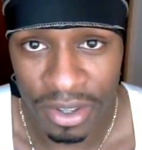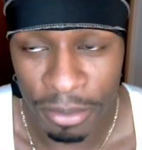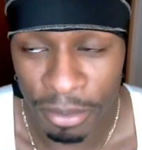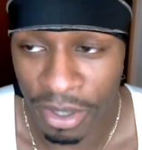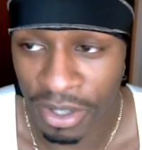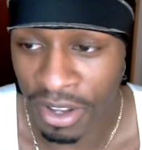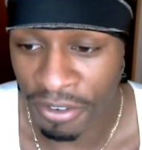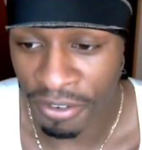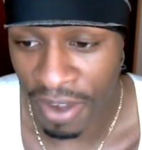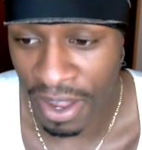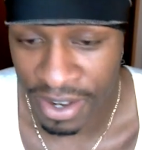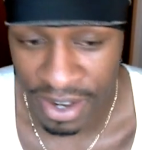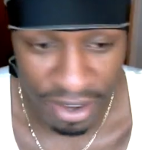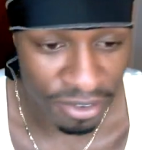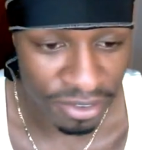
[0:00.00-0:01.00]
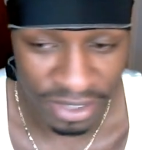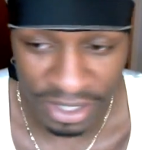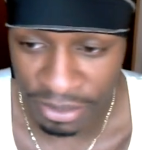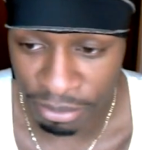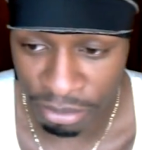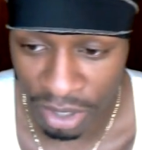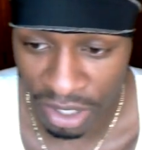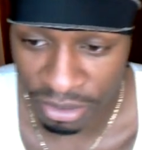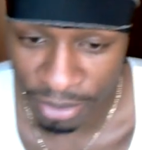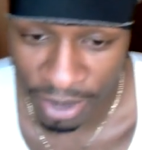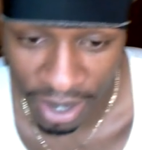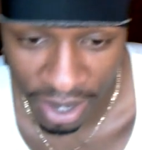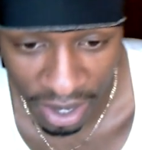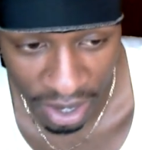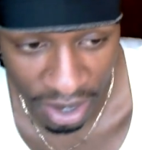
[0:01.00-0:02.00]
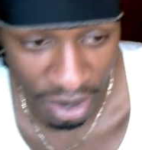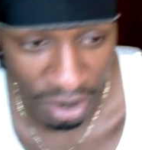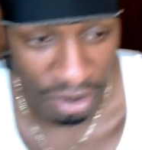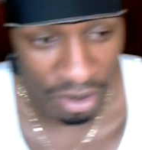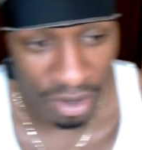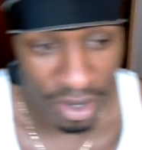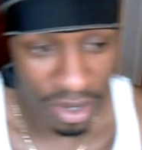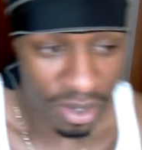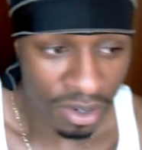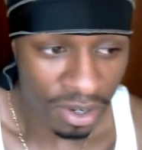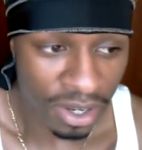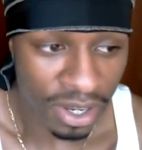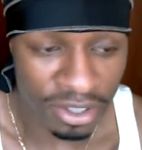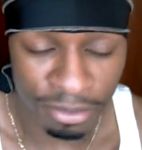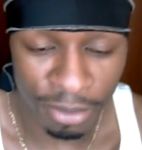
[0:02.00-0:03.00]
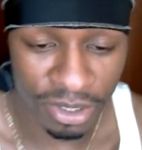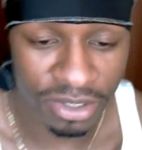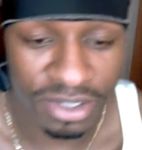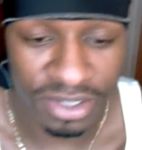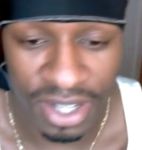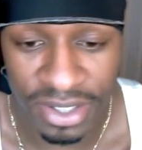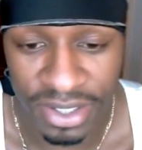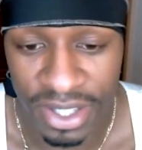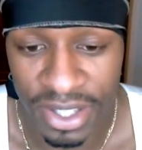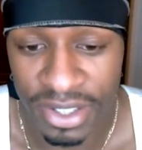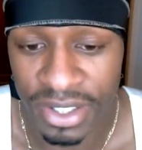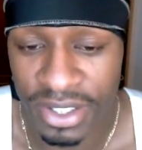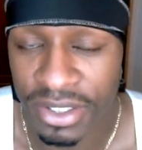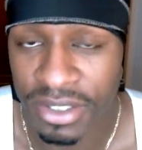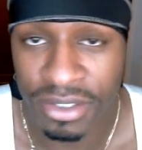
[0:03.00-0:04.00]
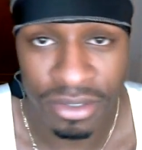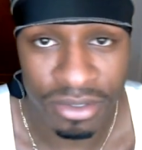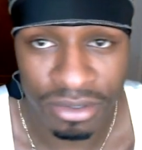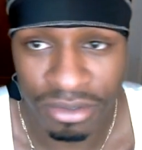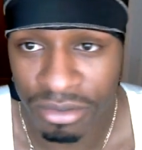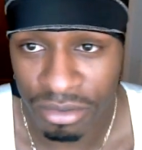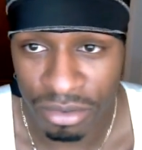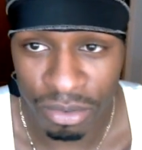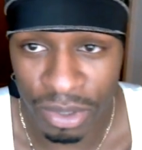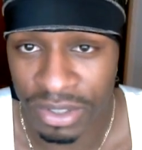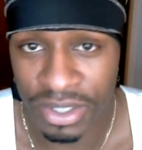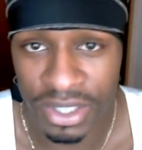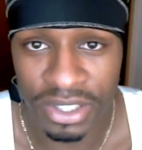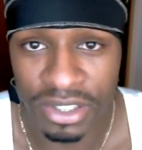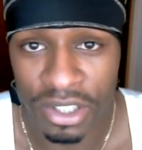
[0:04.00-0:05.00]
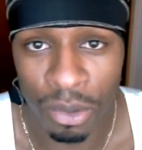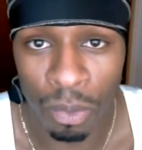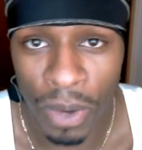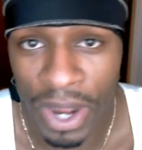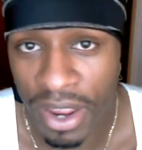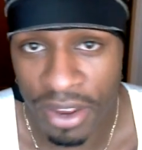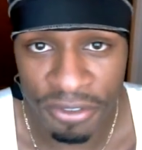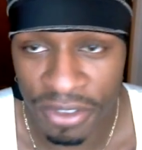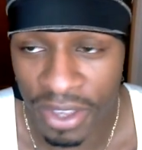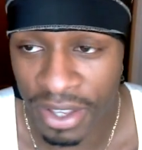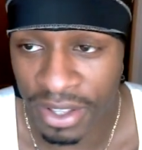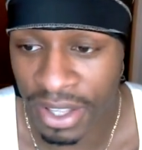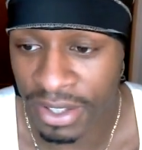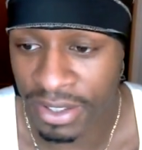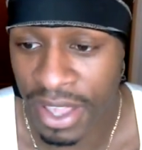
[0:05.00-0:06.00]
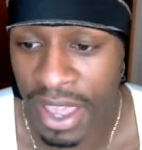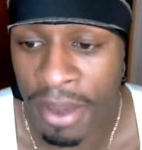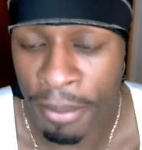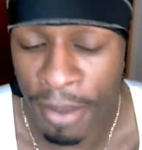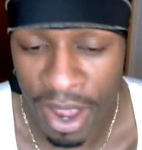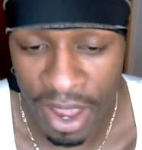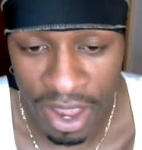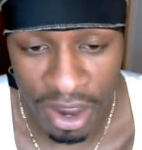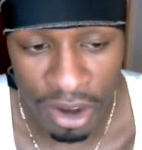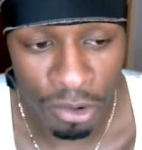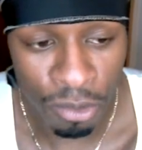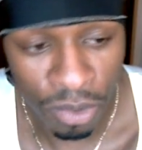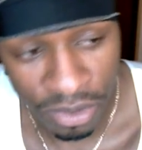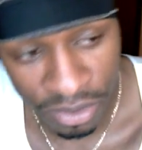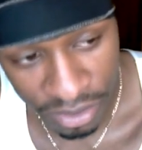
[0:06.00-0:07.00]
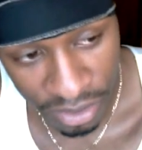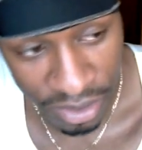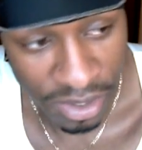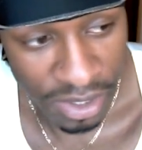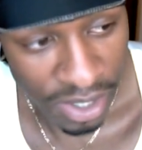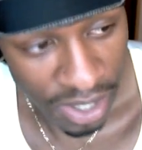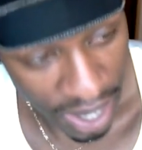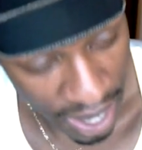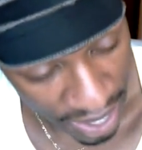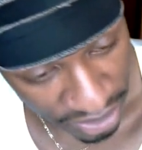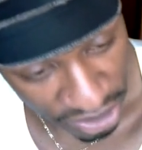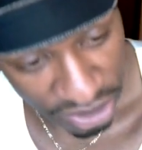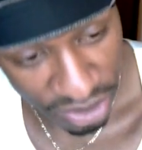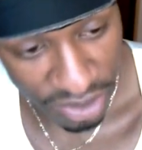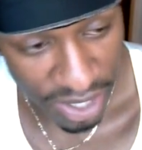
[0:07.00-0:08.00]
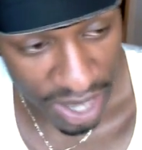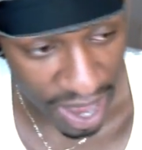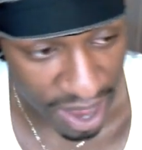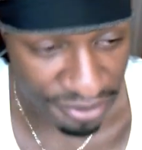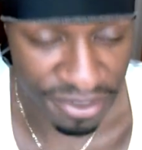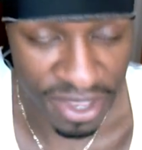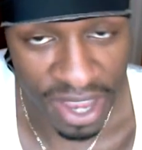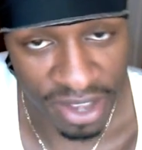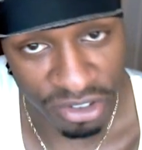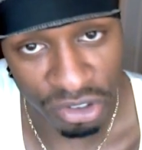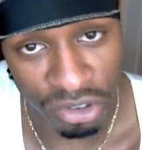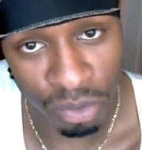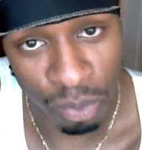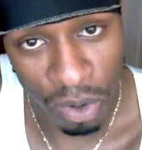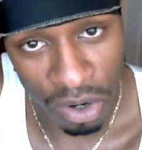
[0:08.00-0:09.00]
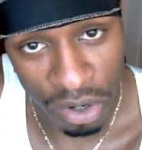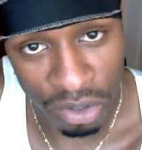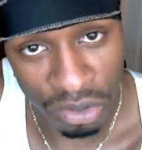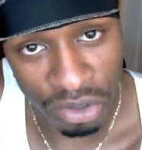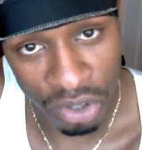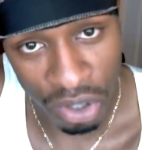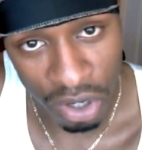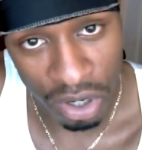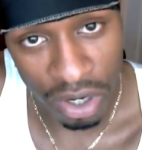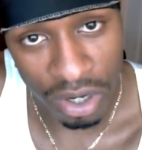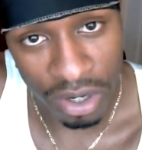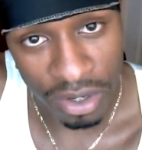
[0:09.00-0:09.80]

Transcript: But if I didn't brush my hair as much as I did, wasn't into the wave thing like that, my hair would actually have that swirl look,